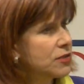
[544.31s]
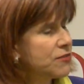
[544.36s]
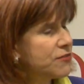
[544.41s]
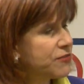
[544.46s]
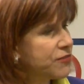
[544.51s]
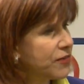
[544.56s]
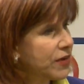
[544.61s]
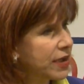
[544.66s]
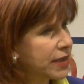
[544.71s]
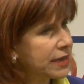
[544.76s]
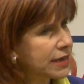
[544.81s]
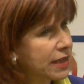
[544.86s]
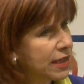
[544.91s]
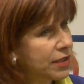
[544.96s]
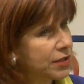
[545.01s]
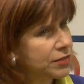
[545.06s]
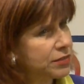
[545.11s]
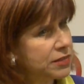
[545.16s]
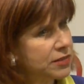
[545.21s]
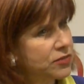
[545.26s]
you find
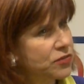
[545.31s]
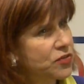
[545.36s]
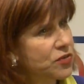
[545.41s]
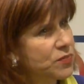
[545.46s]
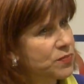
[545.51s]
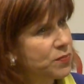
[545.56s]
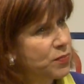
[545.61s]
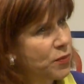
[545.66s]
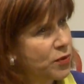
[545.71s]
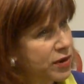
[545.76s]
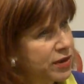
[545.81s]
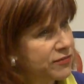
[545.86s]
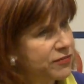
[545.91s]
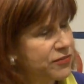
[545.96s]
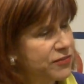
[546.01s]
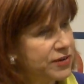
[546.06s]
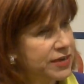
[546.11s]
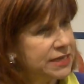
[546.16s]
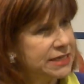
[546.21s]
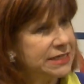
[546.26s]
out that your
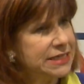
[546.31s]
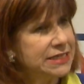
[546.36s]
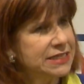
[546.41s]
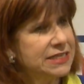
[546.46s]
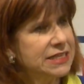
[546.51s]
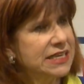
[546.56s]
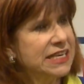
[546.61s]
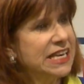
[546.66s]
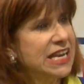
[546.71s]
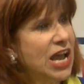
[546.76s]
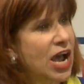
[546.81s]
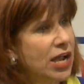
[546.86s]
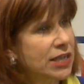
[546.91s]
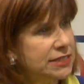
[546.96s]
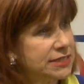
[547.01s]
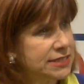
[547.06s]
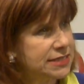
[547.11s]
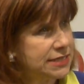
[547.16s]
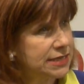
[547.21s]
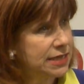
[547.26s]
boyfriend is a
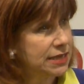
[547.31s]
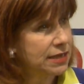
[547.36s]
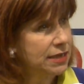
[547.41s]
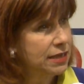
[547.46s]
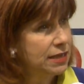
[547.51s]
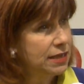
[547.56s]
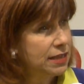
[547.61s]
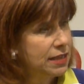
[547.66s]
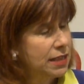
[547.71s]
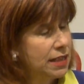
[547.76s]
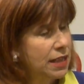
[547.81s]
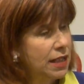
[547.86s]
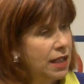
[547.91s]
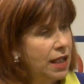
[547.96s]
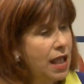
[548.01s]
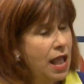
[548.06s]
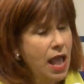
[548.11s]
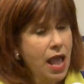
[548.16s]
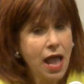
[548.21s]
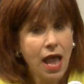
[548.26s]
Nazi,
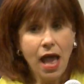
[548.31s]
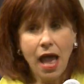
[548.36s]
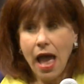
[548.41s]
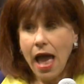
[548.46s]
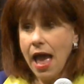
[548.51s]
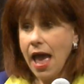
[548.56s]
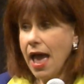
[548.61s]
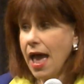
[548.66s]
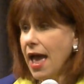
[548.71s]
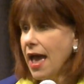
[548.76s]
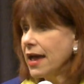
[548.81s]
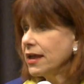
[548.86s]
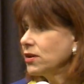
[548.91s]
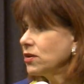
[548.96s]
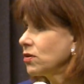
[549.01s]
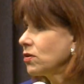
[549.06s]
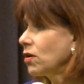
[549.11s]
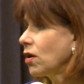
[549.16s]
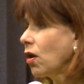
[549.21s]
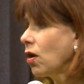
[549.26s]

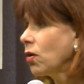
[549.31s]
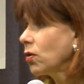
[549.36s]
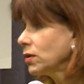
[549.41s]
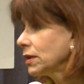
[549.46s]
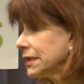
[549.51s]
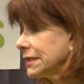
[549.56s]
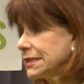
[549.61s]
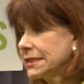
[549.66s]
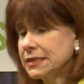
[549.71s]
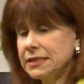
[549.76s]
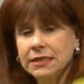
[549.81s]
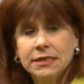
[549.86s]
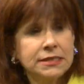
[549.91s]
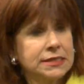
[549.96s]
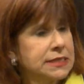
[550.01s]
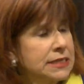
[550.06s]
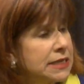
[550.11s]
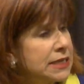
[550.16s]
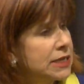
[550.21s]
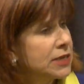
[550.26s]
and you're only
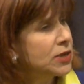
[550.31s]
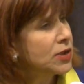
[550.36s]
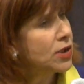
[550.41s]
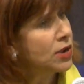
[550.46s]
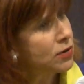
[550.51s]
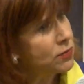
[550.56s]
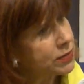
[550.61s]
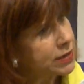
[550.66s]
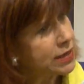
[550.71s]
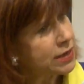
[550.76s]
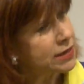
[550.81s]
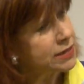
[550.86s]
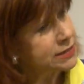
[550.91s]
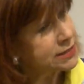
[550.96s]
16 going